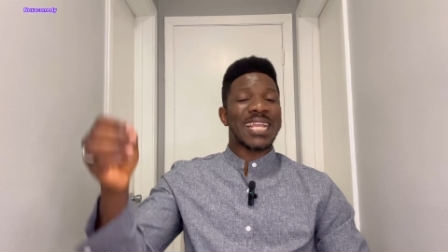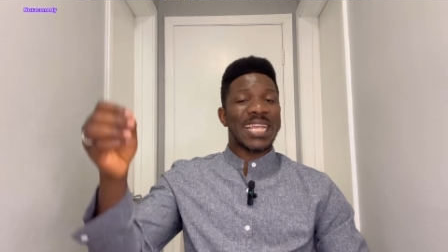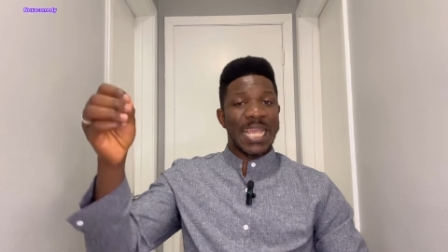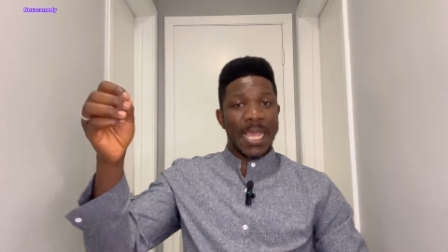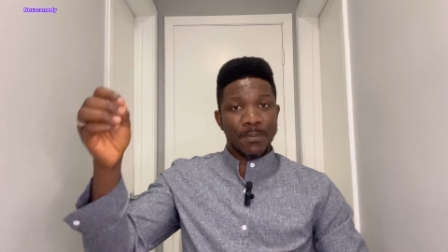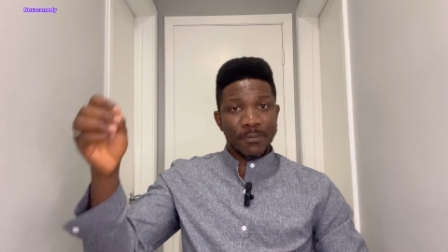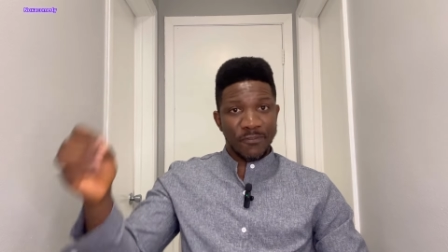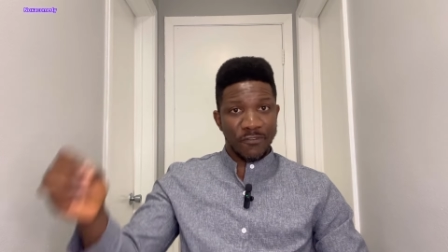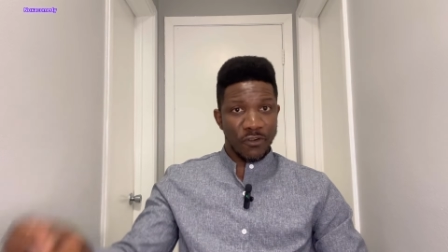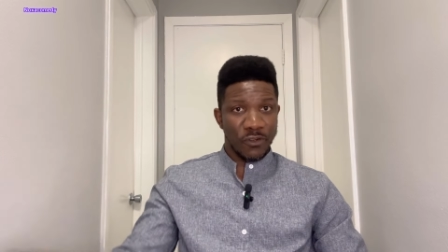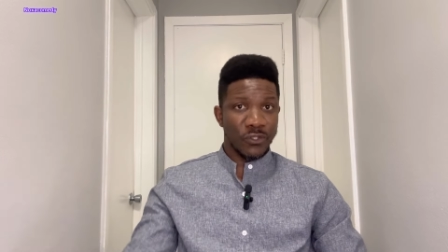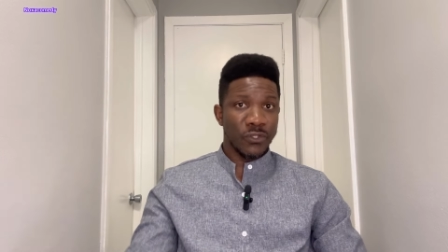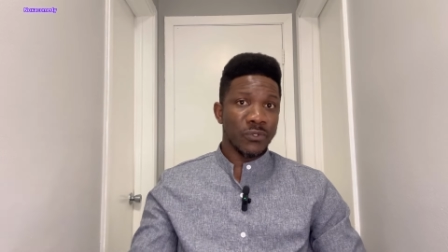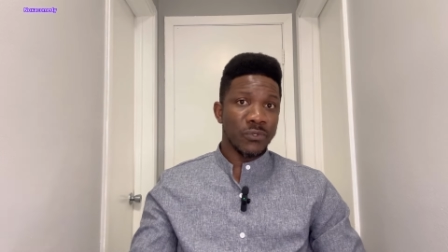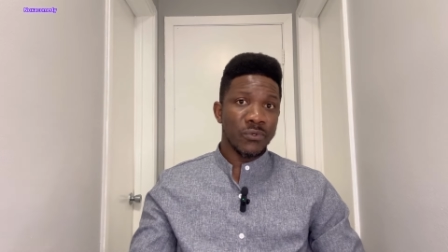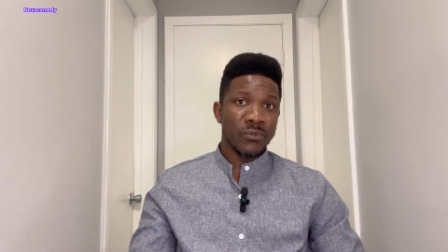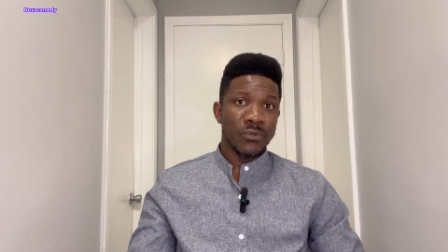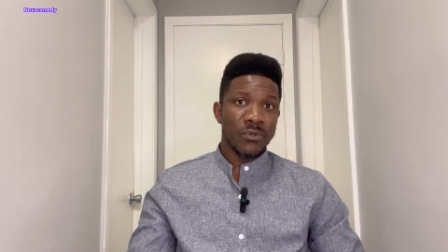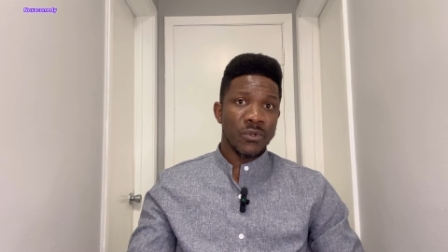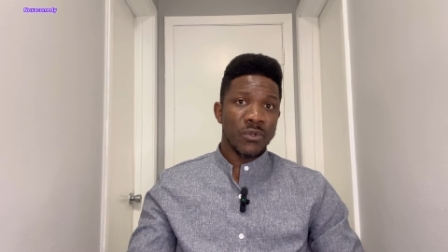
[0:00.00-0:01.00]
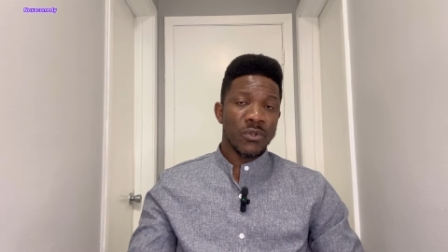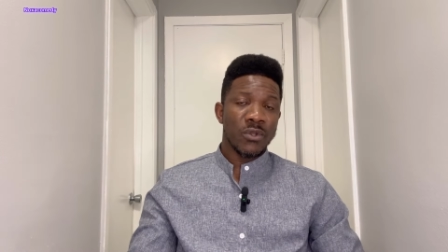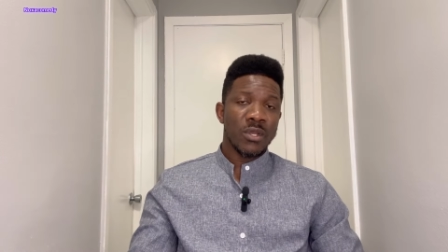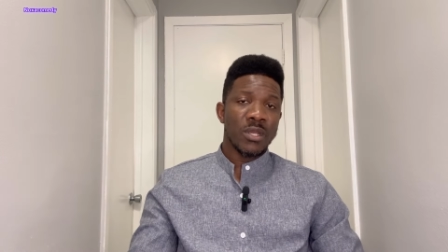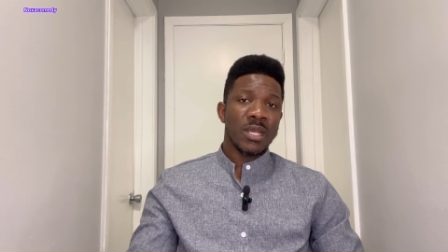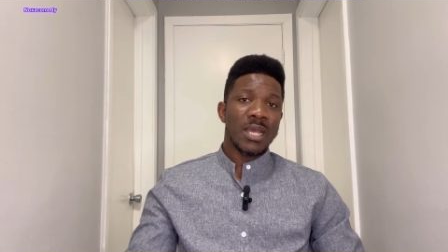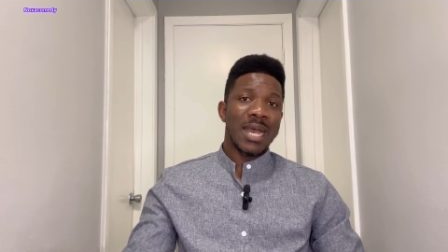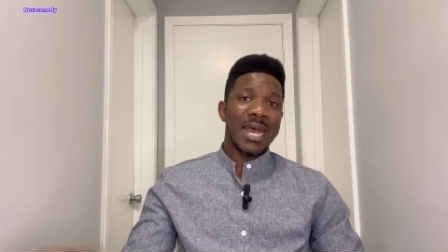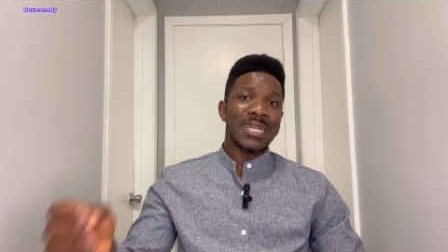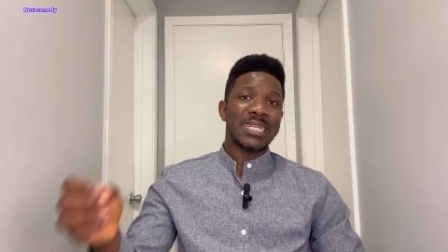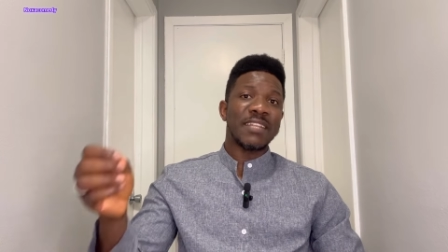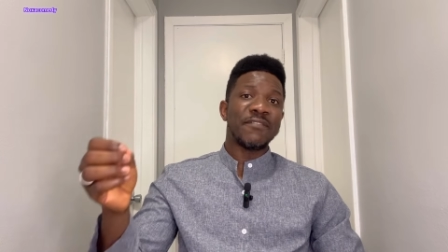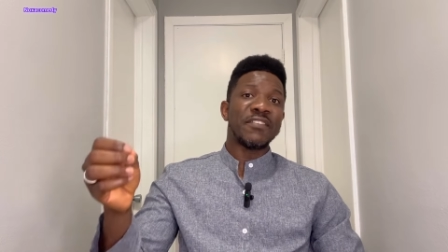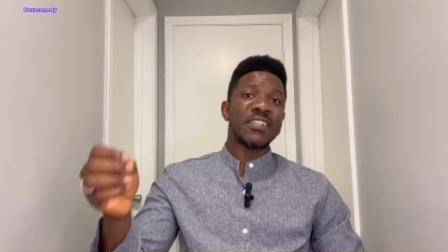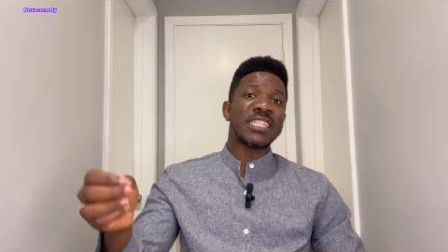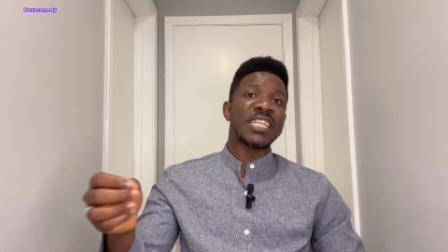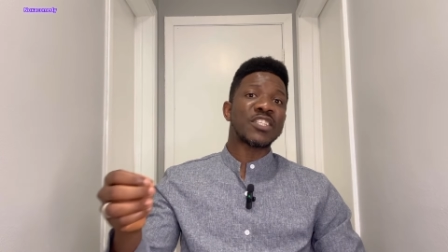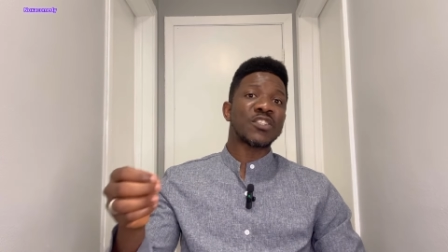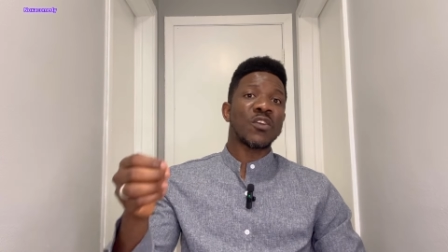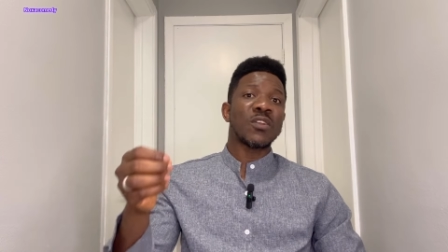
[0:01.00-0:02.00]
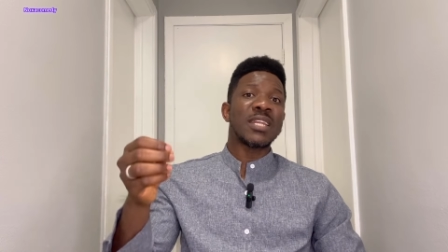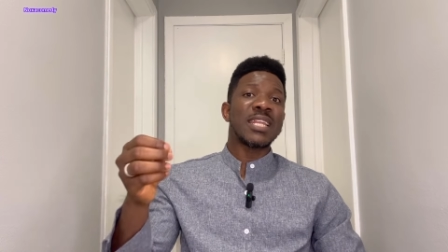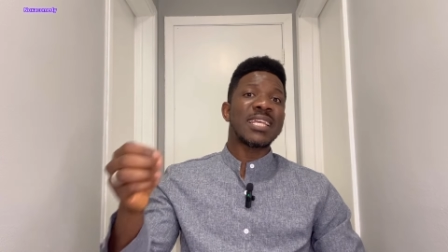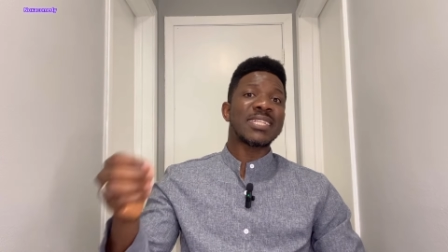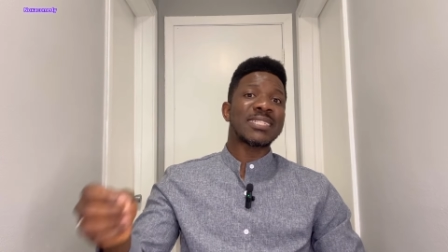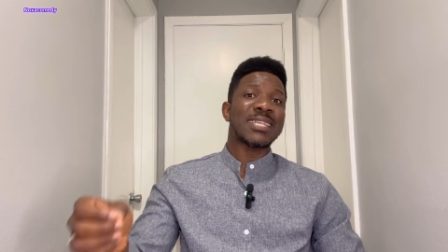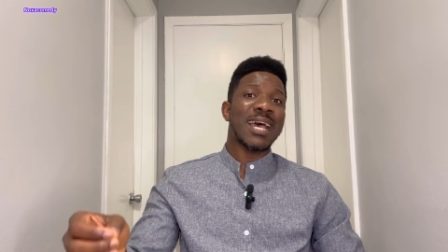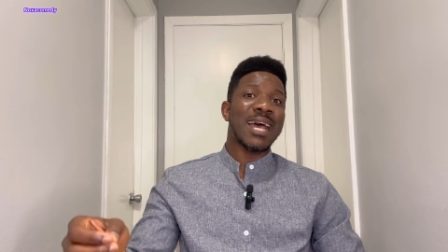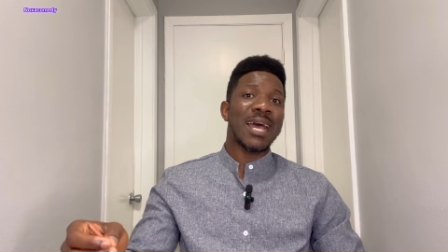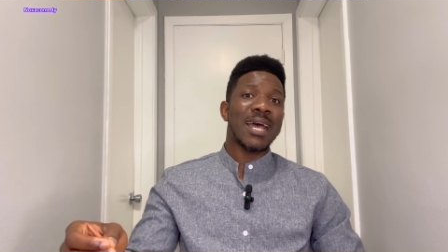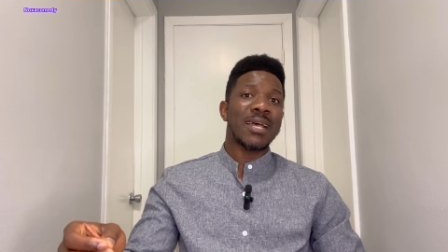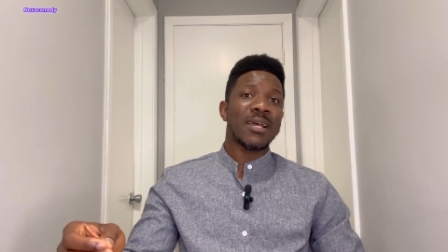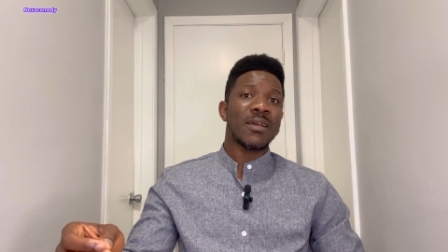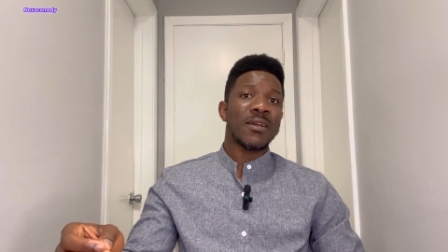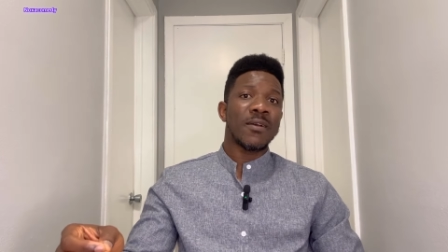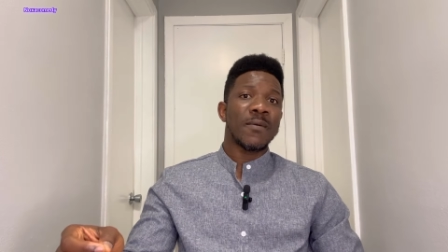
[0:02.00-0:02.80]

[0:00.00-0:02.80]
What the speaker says: kept for you and invitation letter